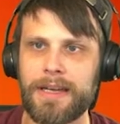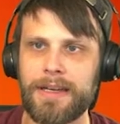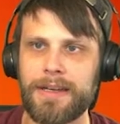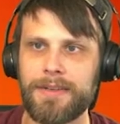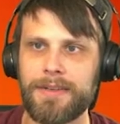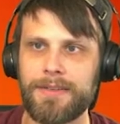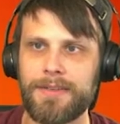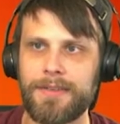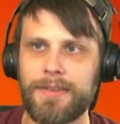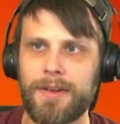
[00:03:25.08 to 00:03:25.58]

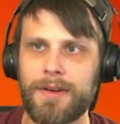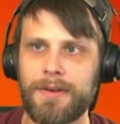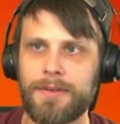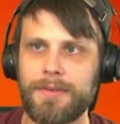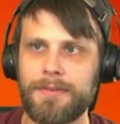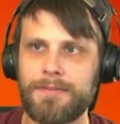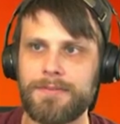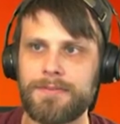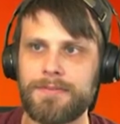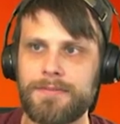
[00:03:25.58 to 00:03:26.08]
so.
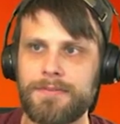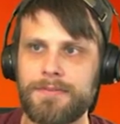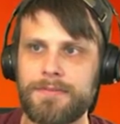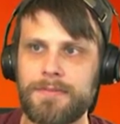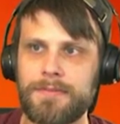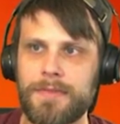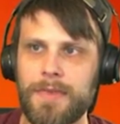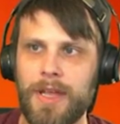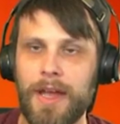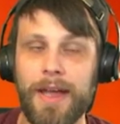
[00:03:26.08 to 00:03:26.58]

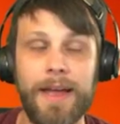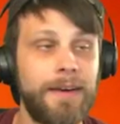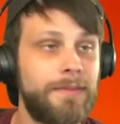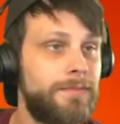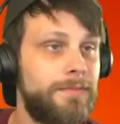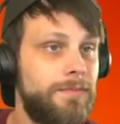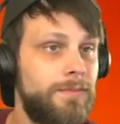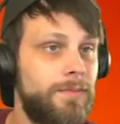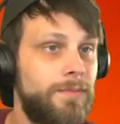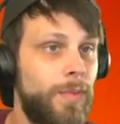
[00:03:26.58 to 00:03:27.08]
Ah,
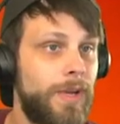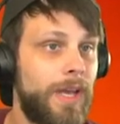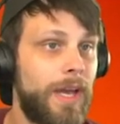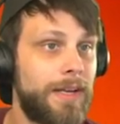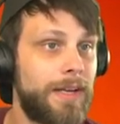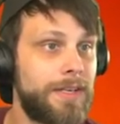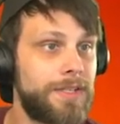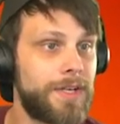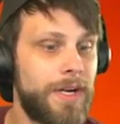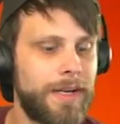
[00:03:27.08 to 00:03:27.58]
we got a
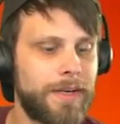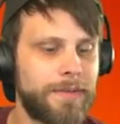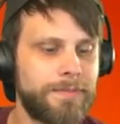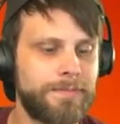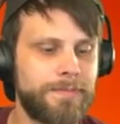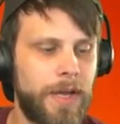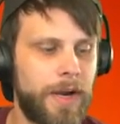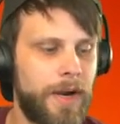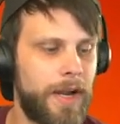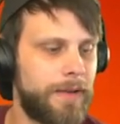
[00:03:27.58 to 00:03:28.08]
trainer.
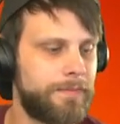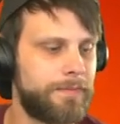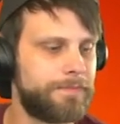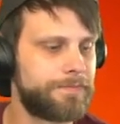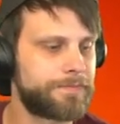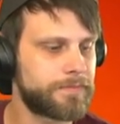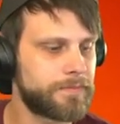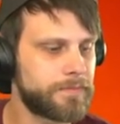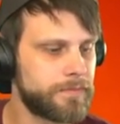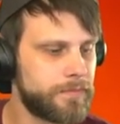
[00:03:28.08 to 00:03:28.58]
All right,
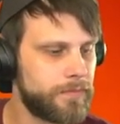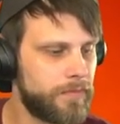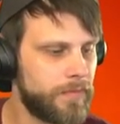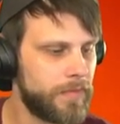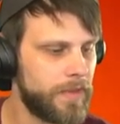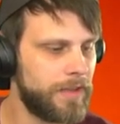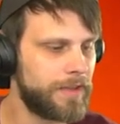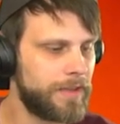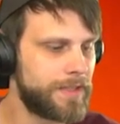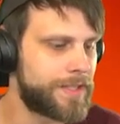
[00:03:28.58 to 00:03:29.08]

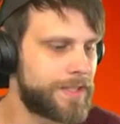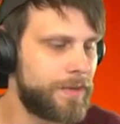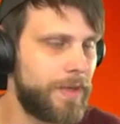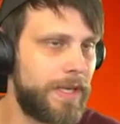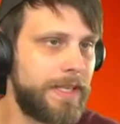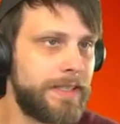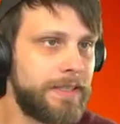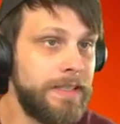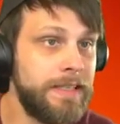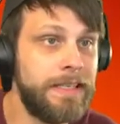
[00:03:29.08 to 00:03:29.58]
let's do
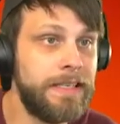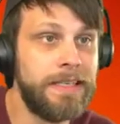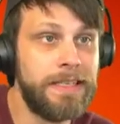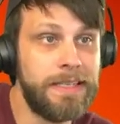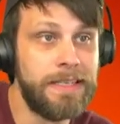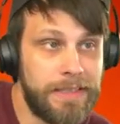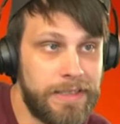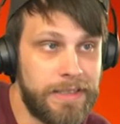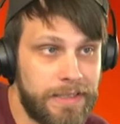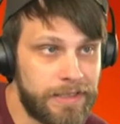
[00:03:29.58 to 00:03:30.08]
it.
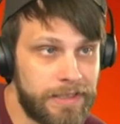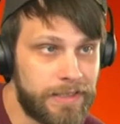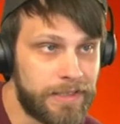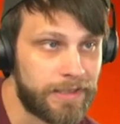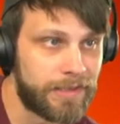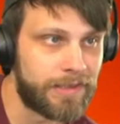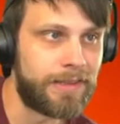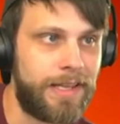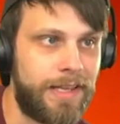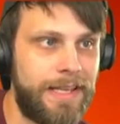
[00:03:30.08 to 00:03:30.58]

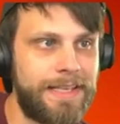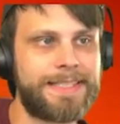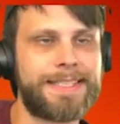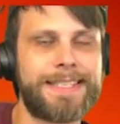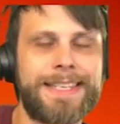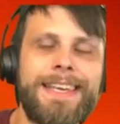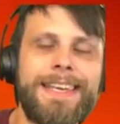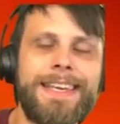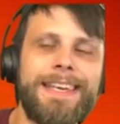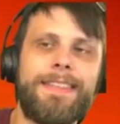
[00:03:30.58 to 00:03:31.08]
Let's
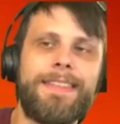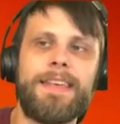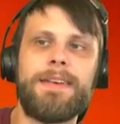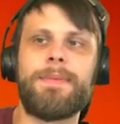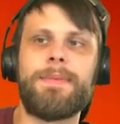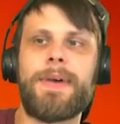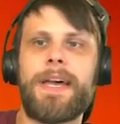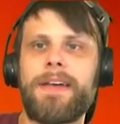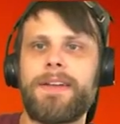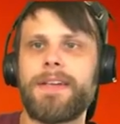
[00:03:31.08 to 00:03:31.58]
get them
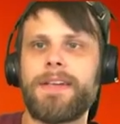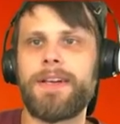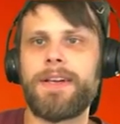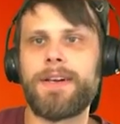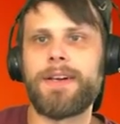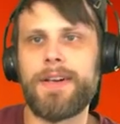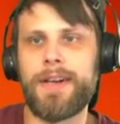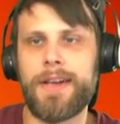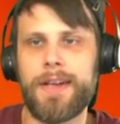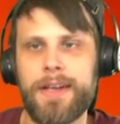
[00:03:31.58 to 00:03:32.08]
out of
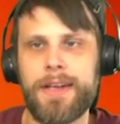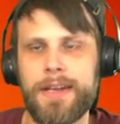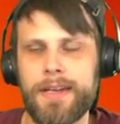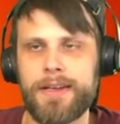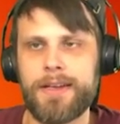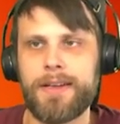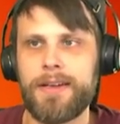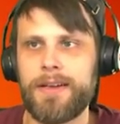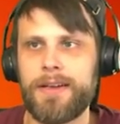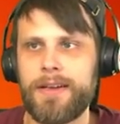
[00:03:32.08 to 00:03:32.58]
here.
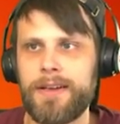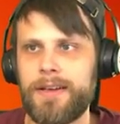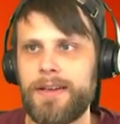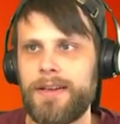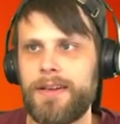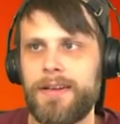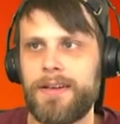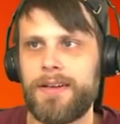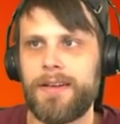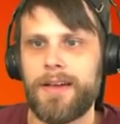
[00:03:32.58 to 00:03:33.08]

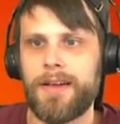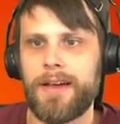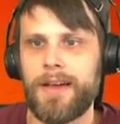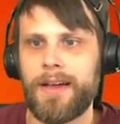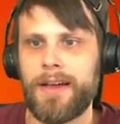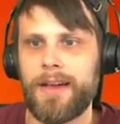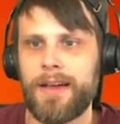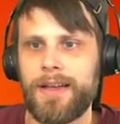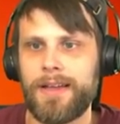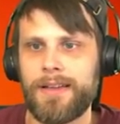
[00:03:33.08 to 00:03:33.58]

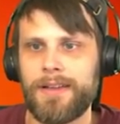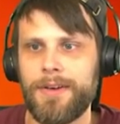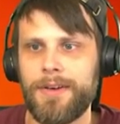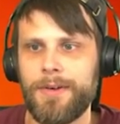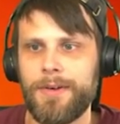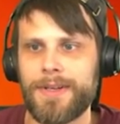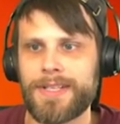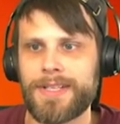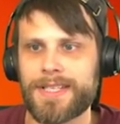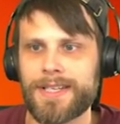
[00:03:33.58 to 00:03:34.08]
Uh, who
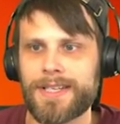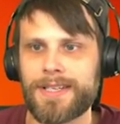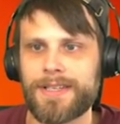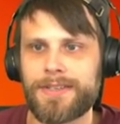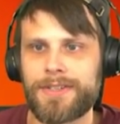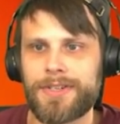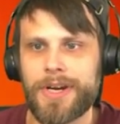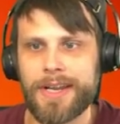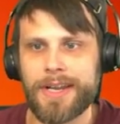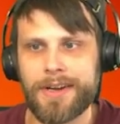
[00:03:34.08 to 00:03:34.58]
is it?
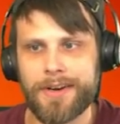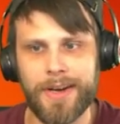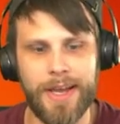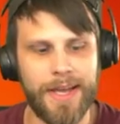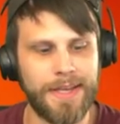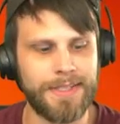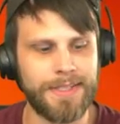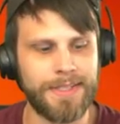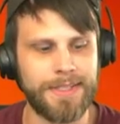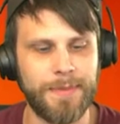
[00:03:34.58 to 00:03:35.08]
Trainer
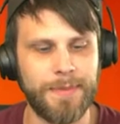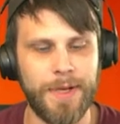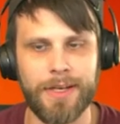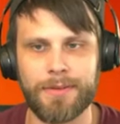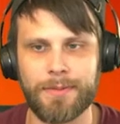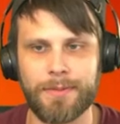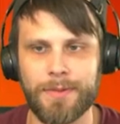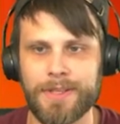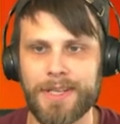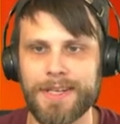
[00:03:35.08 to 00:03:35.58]
Esteban
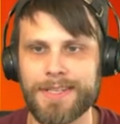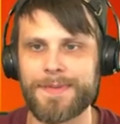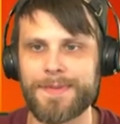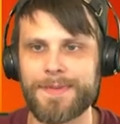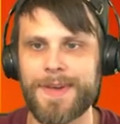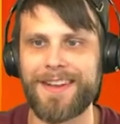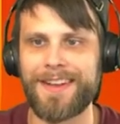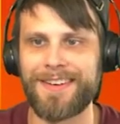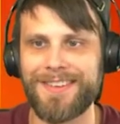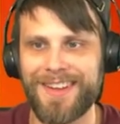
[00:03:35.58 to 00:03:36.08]
would like to
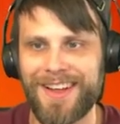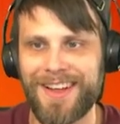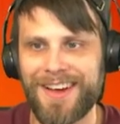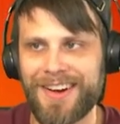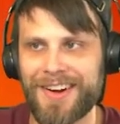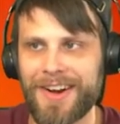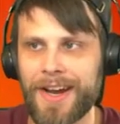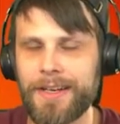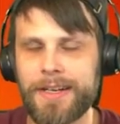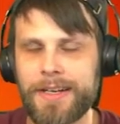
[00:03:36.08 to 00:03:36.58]
battle. All
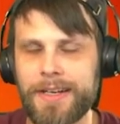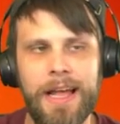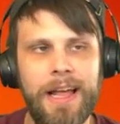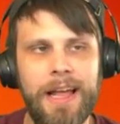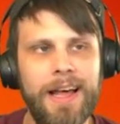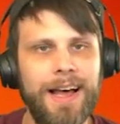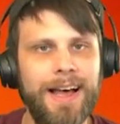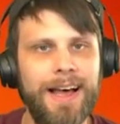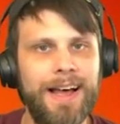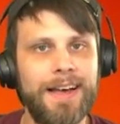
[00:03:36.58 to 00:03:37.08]
right,
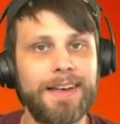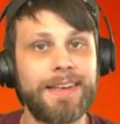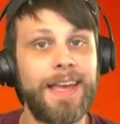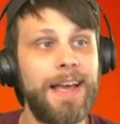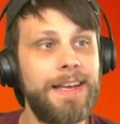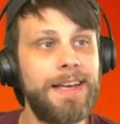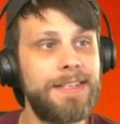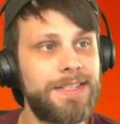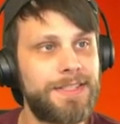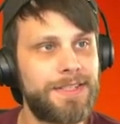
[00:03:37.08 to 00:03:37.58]
uh,
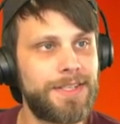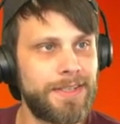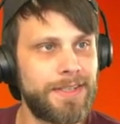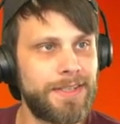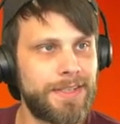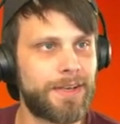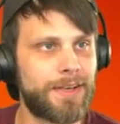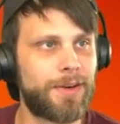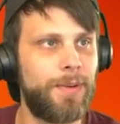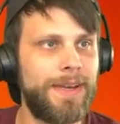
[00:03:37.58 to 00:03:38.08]
guys, just a
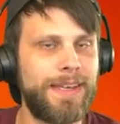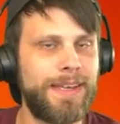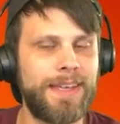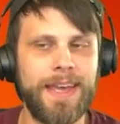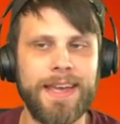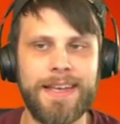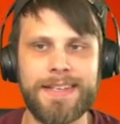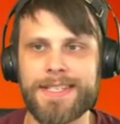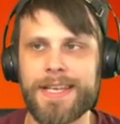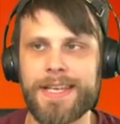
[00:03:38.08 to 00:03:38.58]
quick
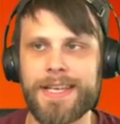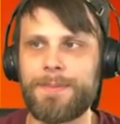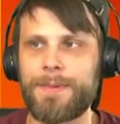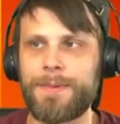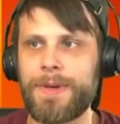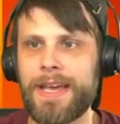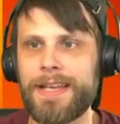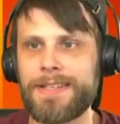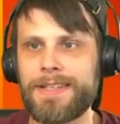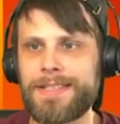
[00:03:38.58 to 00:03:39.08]
heads up. We
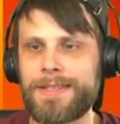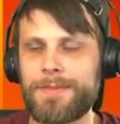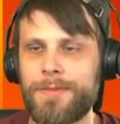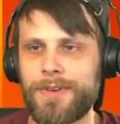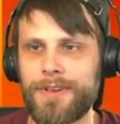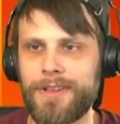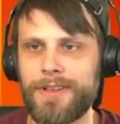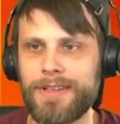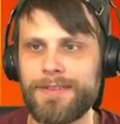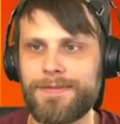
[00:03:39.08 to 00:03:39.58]
had some
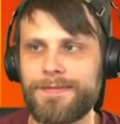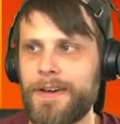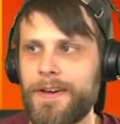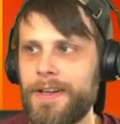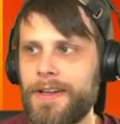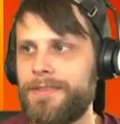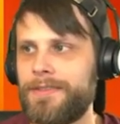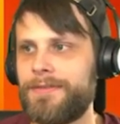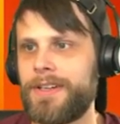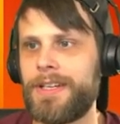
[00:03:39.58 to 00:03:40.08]
really
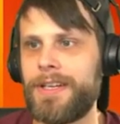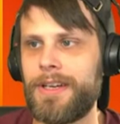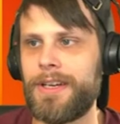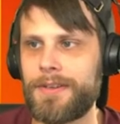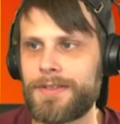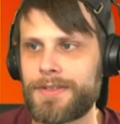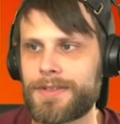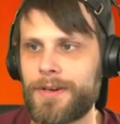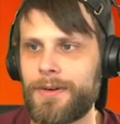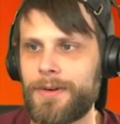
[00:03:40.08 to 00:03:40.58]
fun
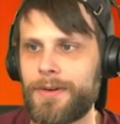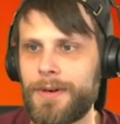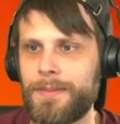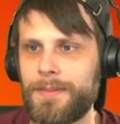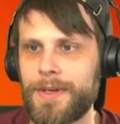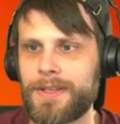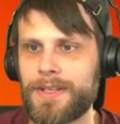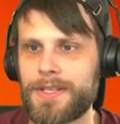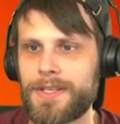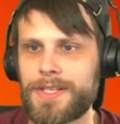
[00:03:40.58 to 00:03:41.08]
videos go up
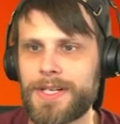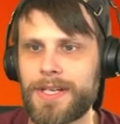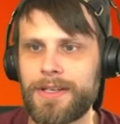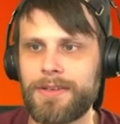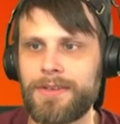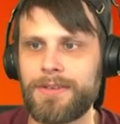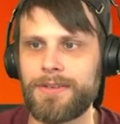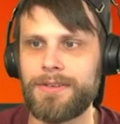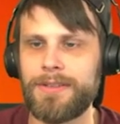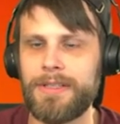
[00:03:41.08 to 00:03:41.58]
on the
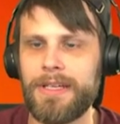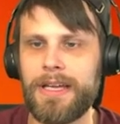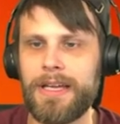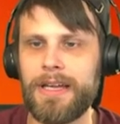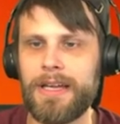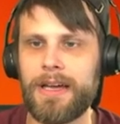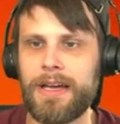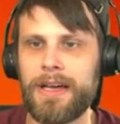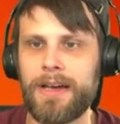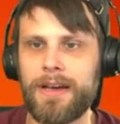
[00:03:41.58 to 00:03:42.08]
channel
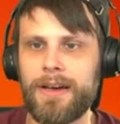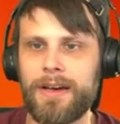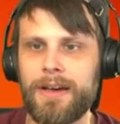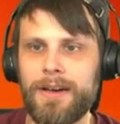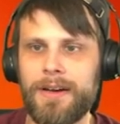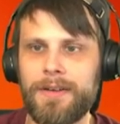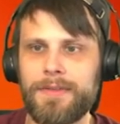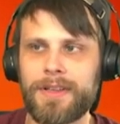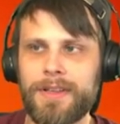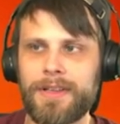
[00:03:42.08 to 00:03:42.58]
uh,
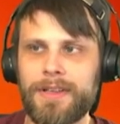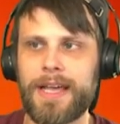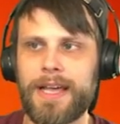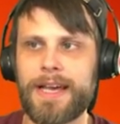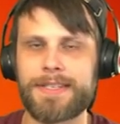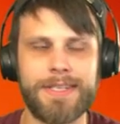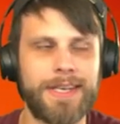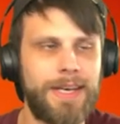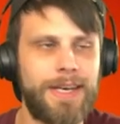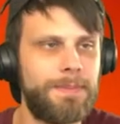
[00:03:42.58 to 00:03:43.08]
over the
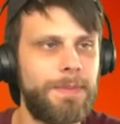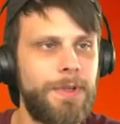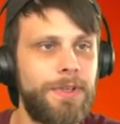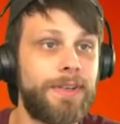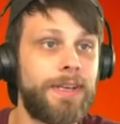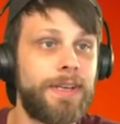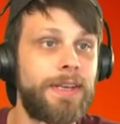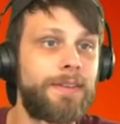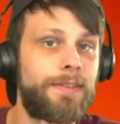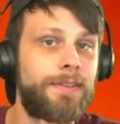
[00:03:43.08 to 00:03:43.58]
last couple
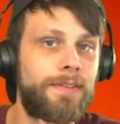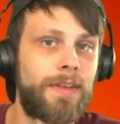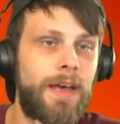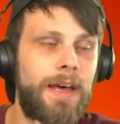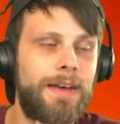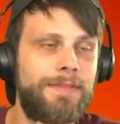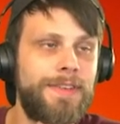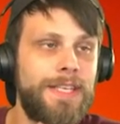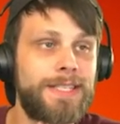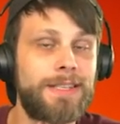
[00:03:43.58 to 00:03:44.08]
days.
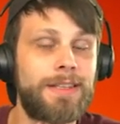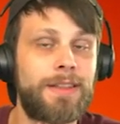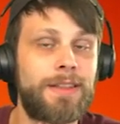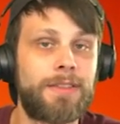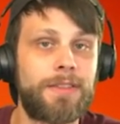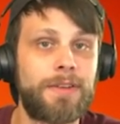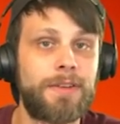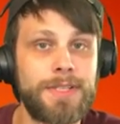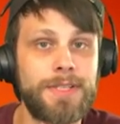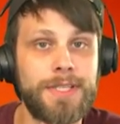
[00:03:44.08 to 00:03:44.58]
Obviously
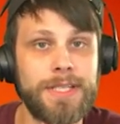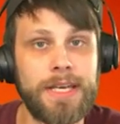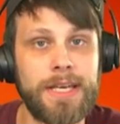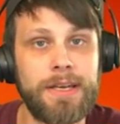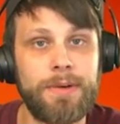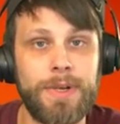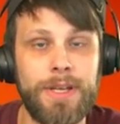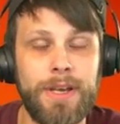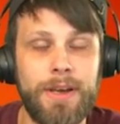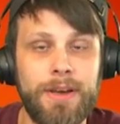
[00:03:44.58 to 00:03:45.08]
Thursday,
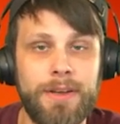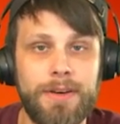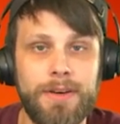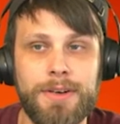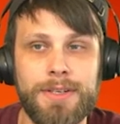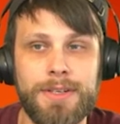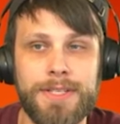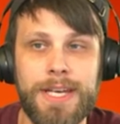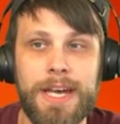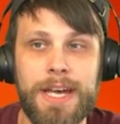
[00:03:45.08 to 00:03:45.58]
we had our
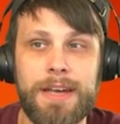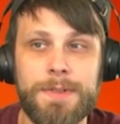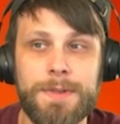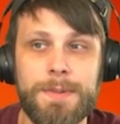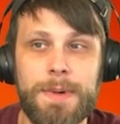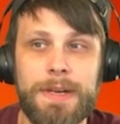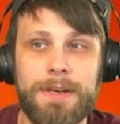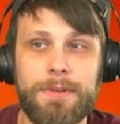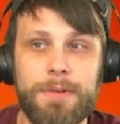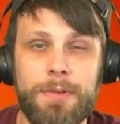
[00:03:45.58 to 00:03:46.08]
Time
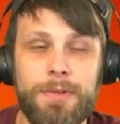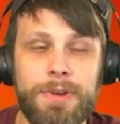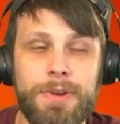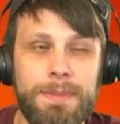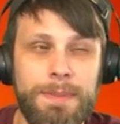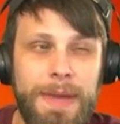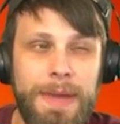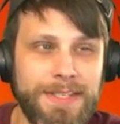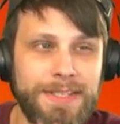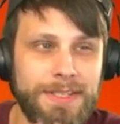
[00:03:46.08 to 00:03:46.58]
Spiral
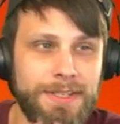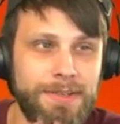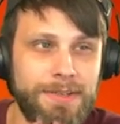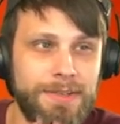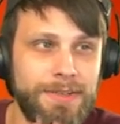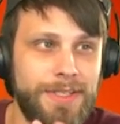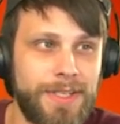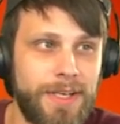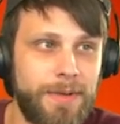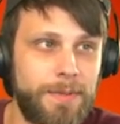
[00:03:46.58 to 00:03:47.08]

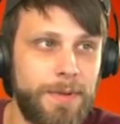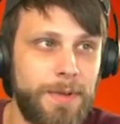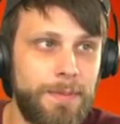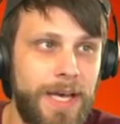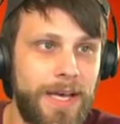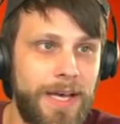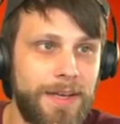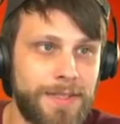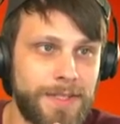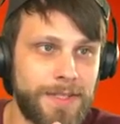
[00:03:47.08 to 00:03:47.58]
Remastered double
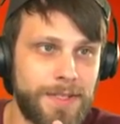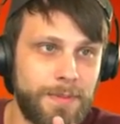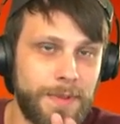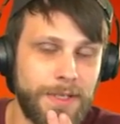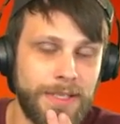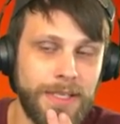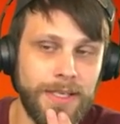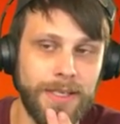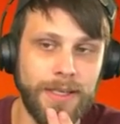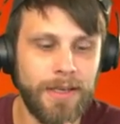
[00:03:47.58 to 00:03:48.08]
box
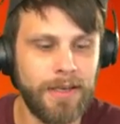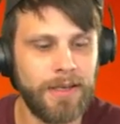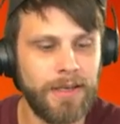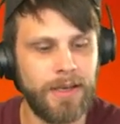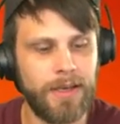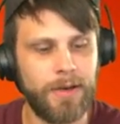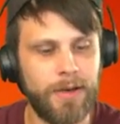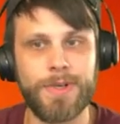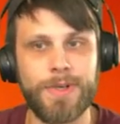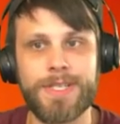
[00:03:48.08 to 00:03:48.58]
opening
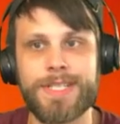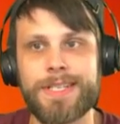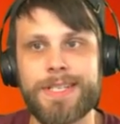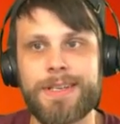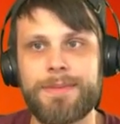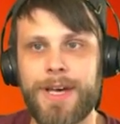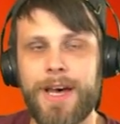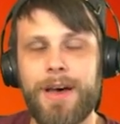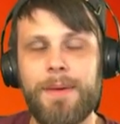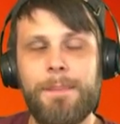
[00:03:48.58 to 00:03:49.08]
with some
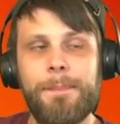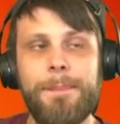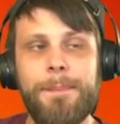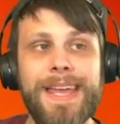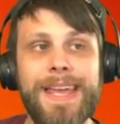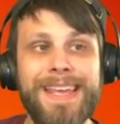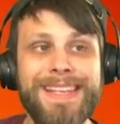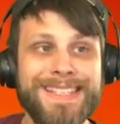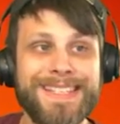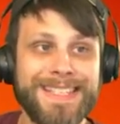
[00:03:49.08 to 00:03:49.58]

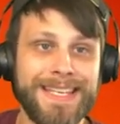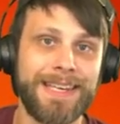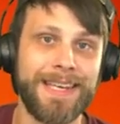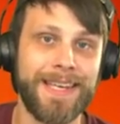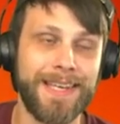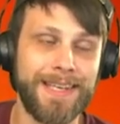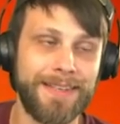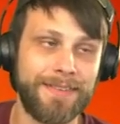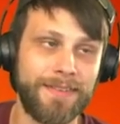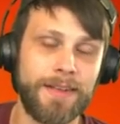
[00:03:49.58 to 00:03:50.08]
amazing
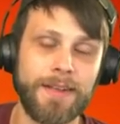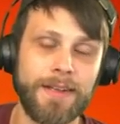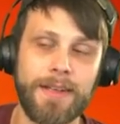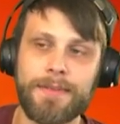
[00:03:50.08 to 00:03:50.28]
hits in it.